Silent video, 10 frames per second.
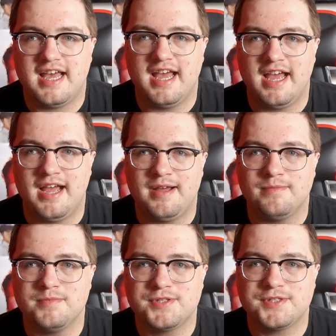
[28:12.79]

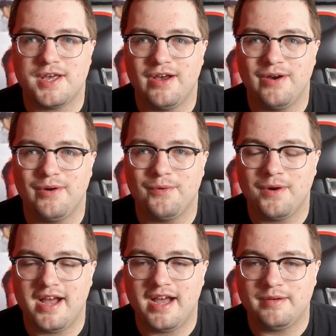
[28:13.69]

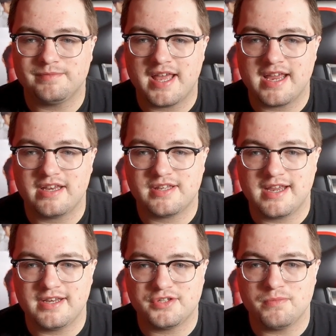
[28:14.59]
They
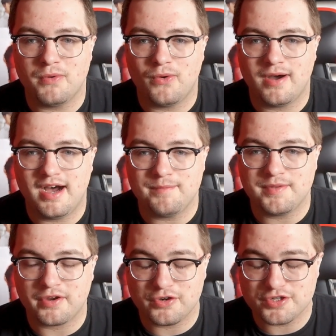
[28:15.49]
do more harm
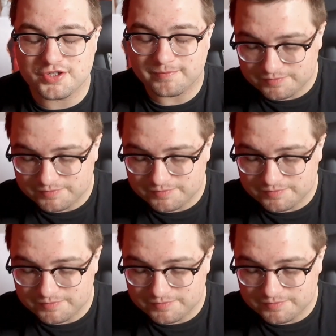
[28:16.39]
than good.